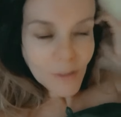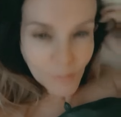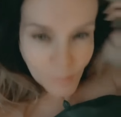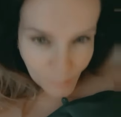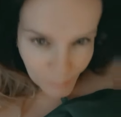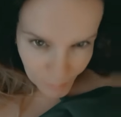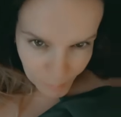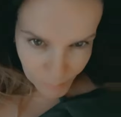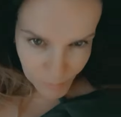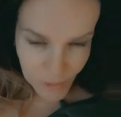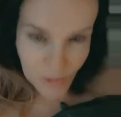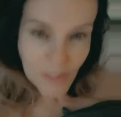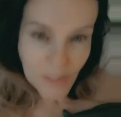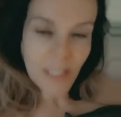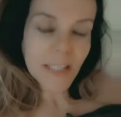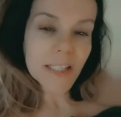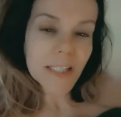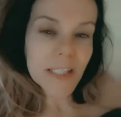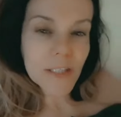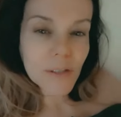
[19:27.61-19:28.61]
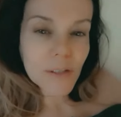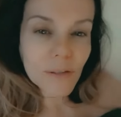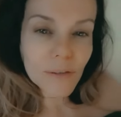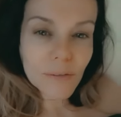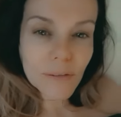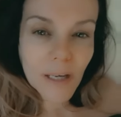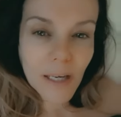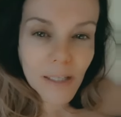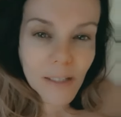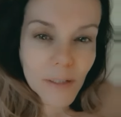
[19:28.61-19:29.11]
What would you guys
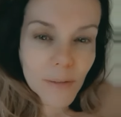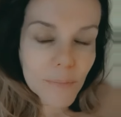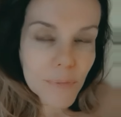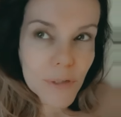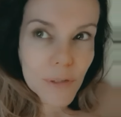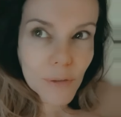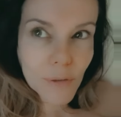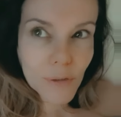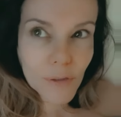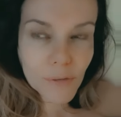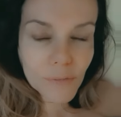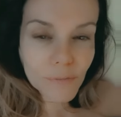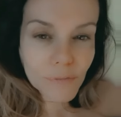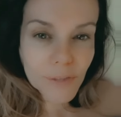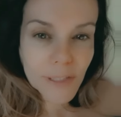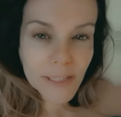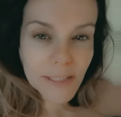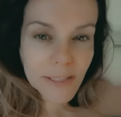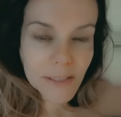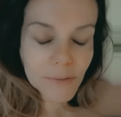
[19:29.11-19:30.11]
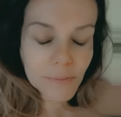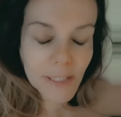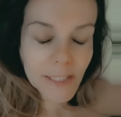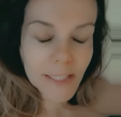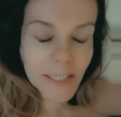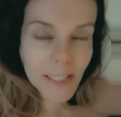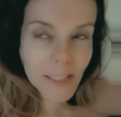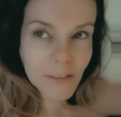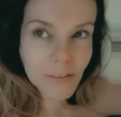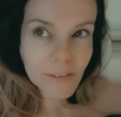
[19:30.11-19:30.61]
do? I am so conflicted right
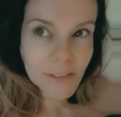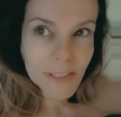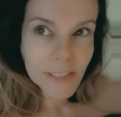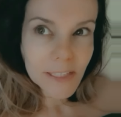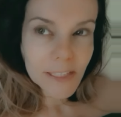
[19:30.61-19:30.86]
now.